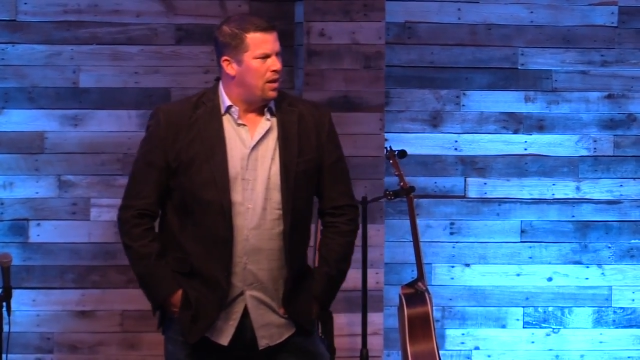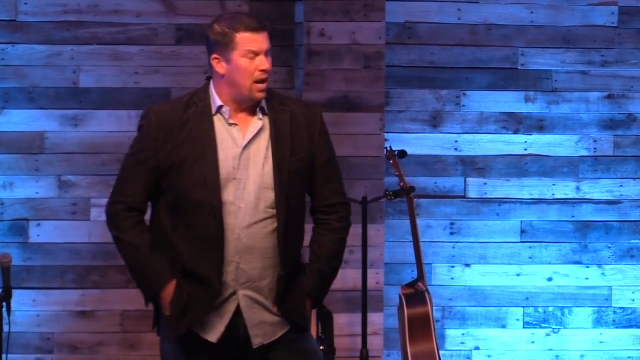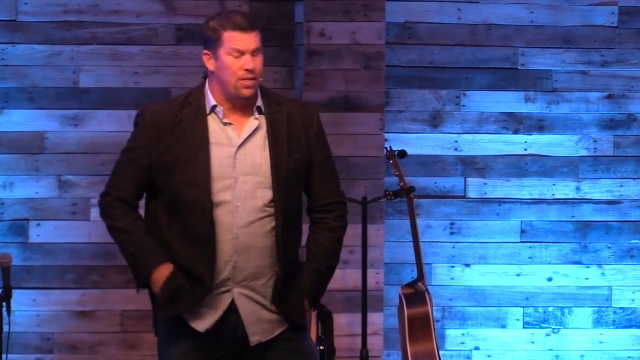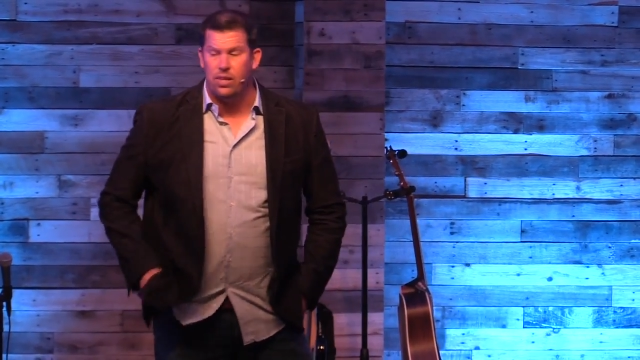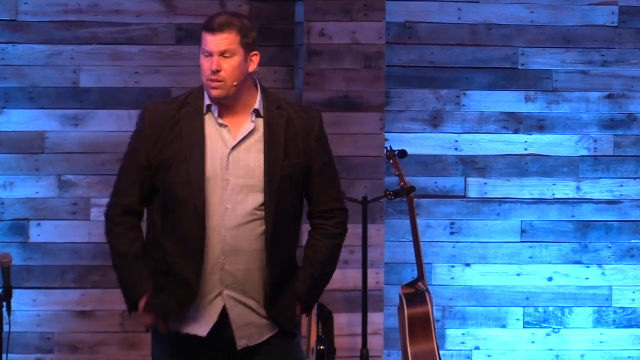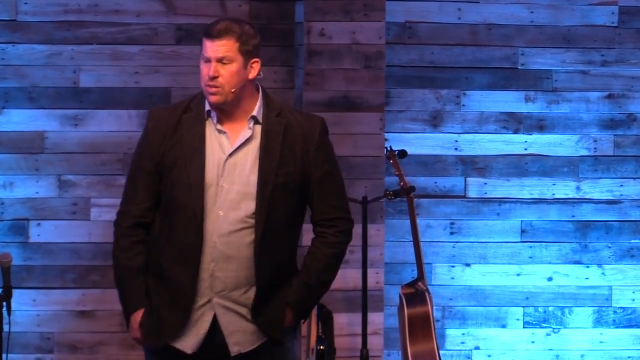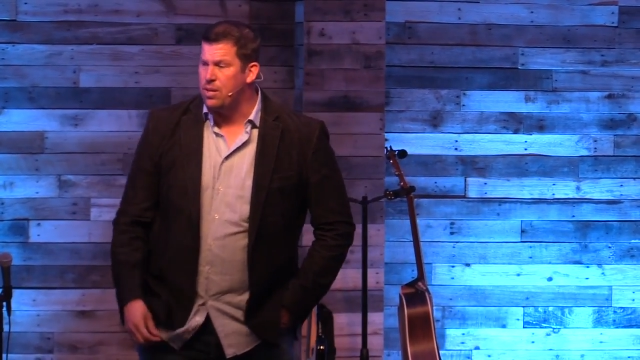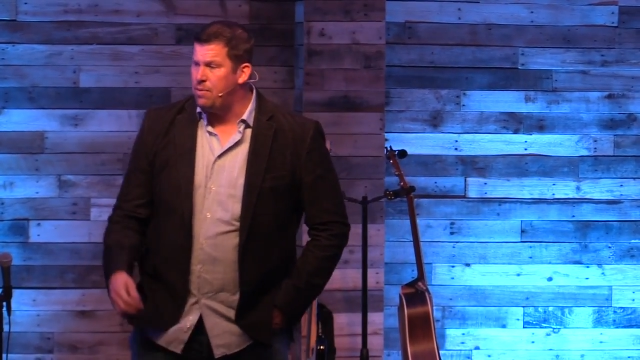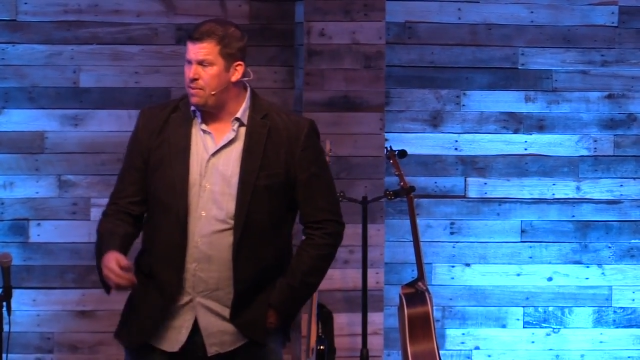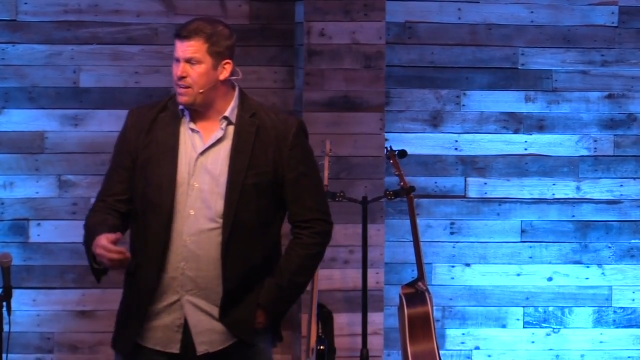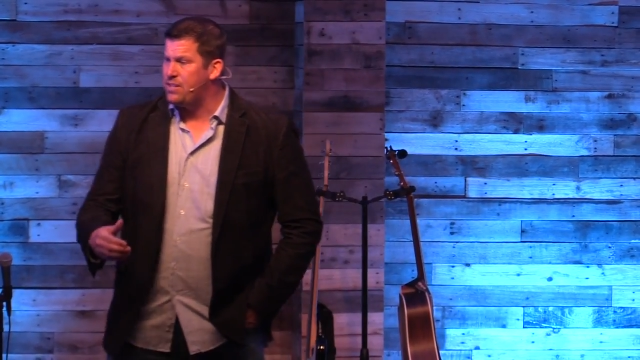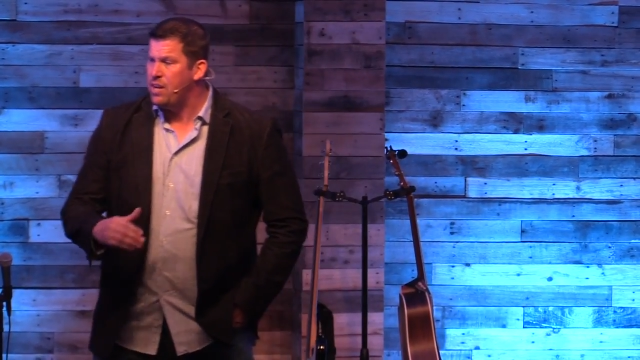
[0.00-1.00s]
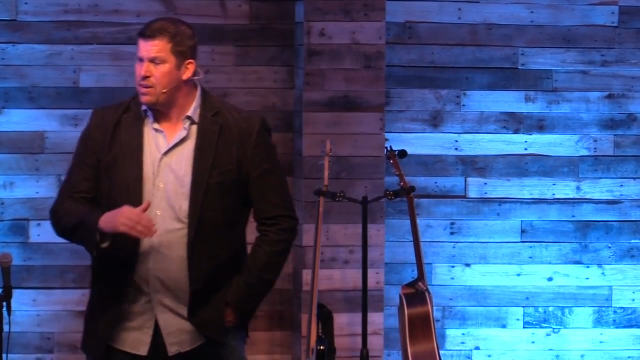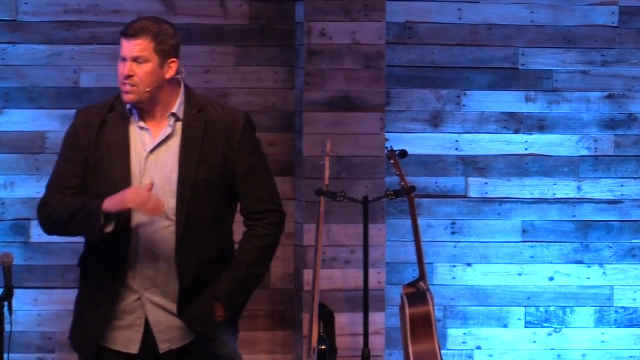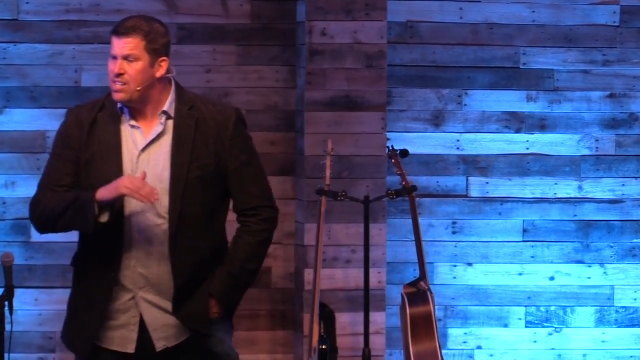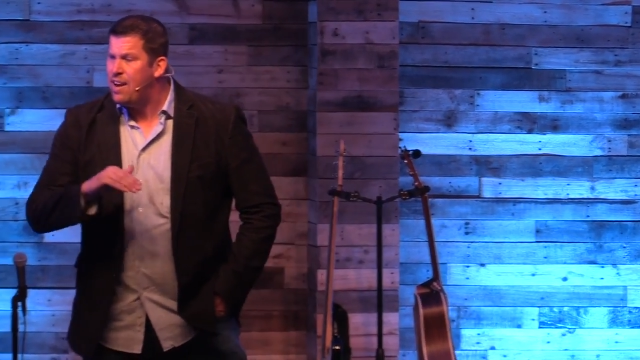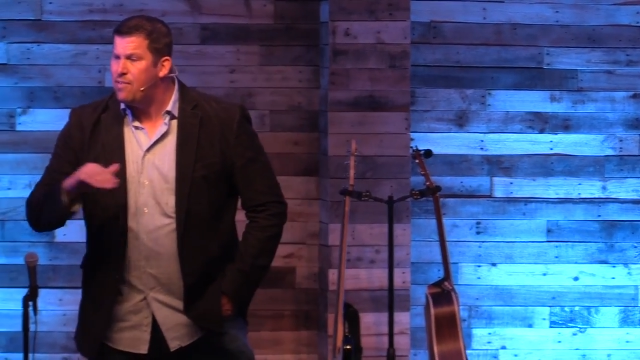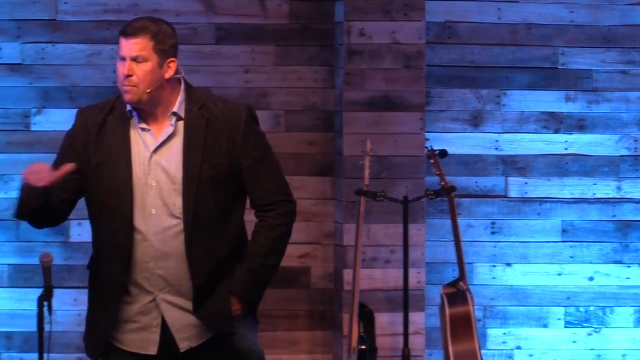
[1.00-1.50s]
And then there's some of us, there
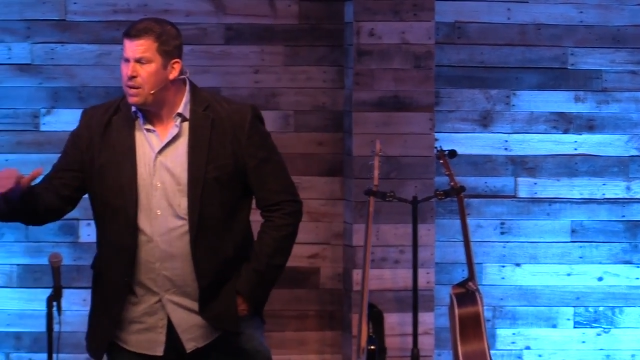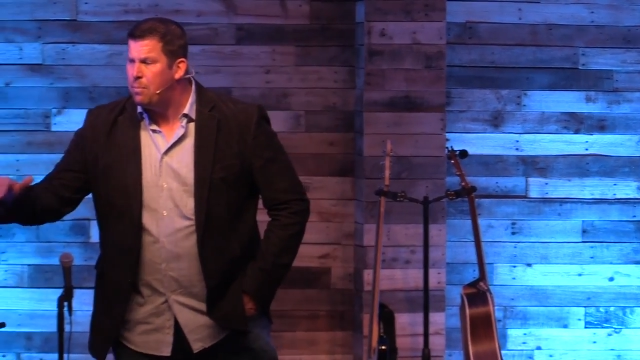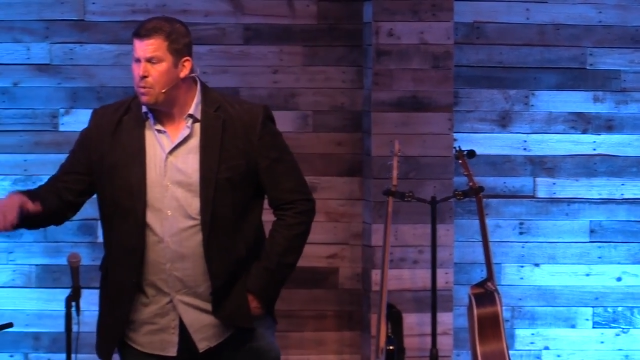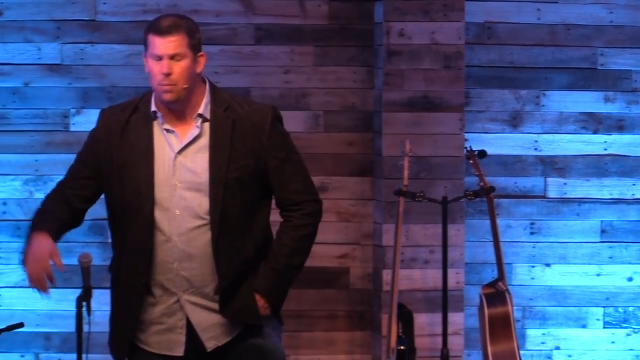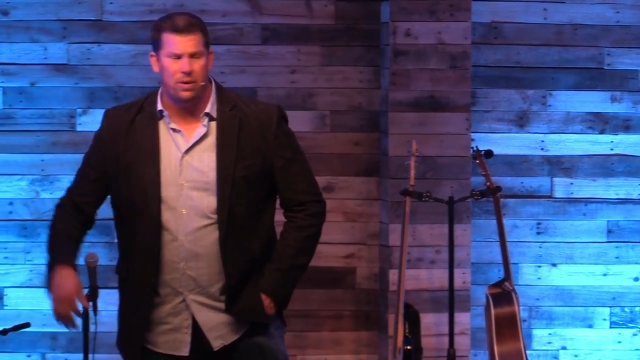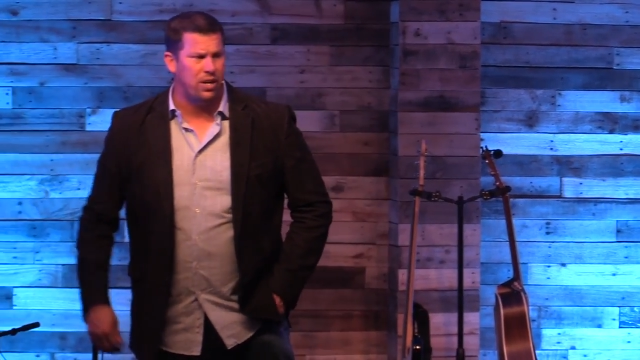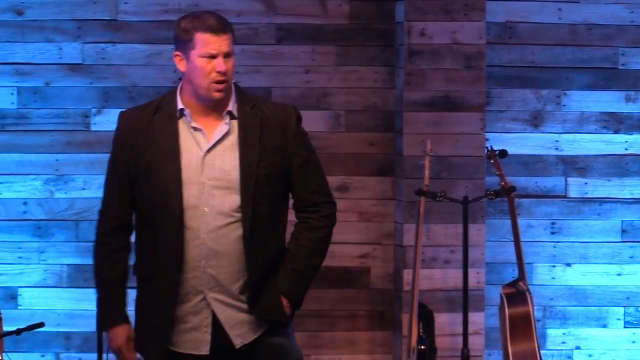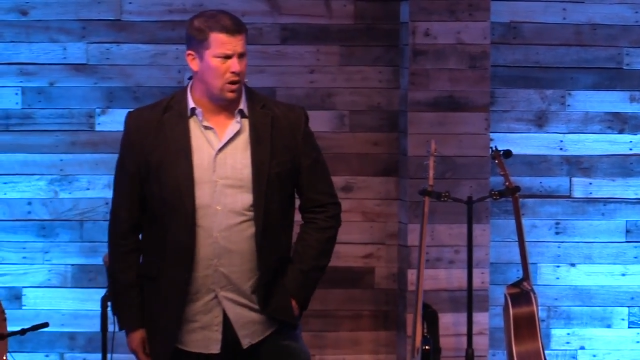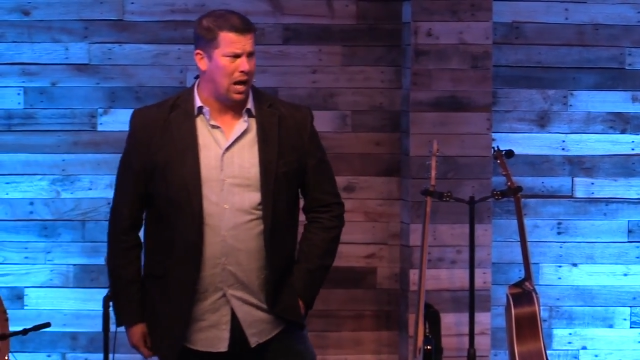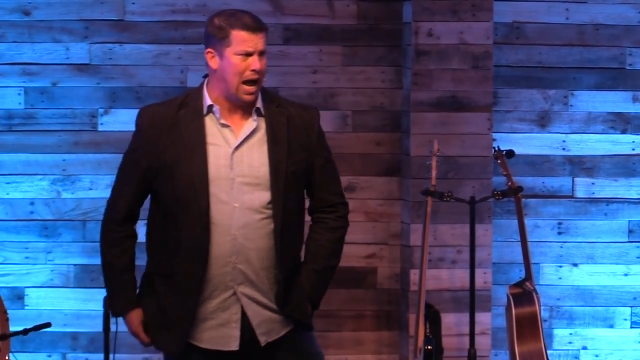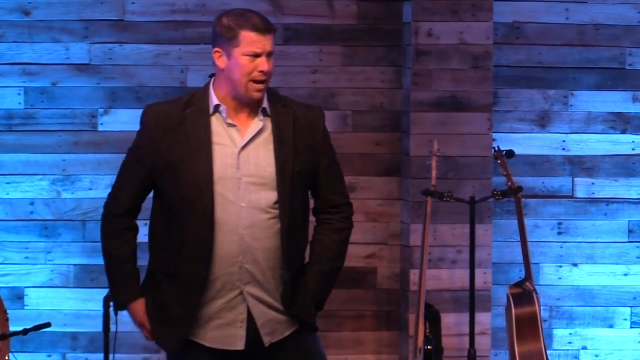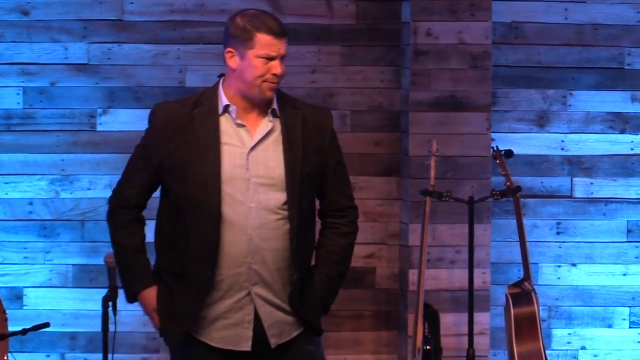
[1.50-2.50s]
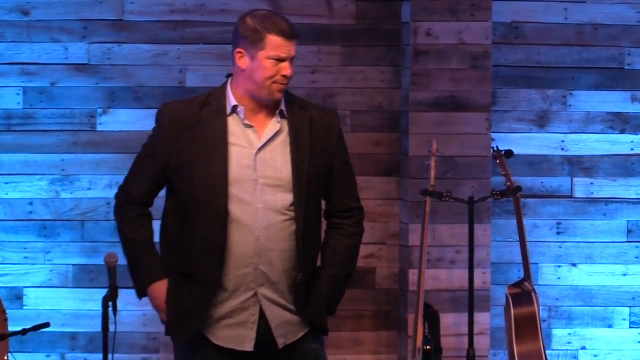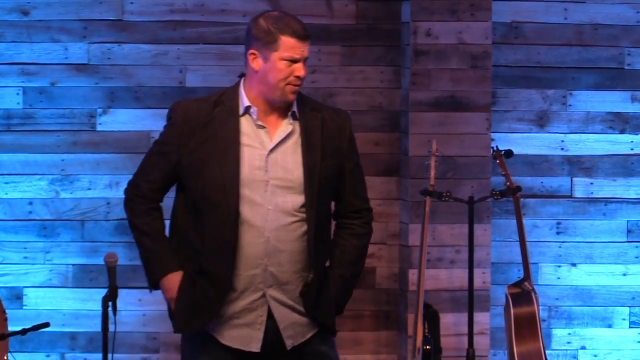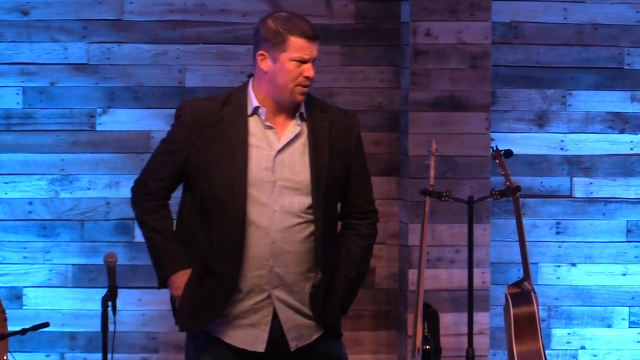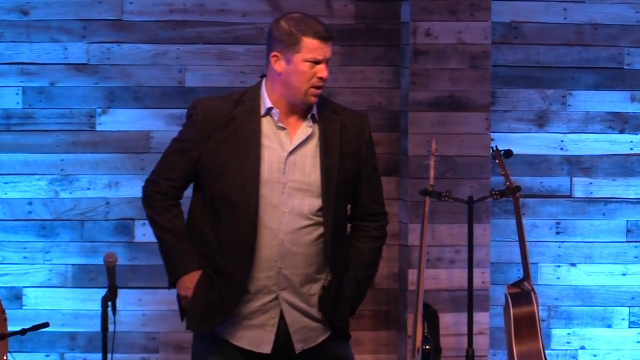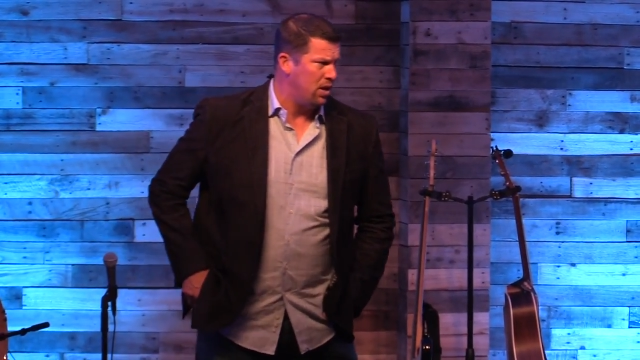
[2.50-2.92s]
has never been a moment in our life